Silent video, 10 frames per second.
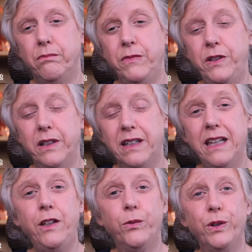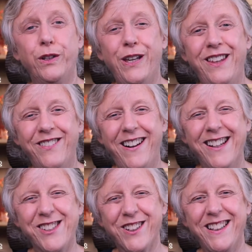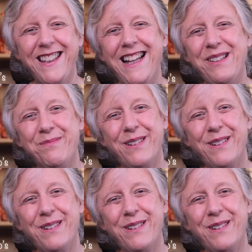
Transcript: yeah, kids would do the Vajrakilaya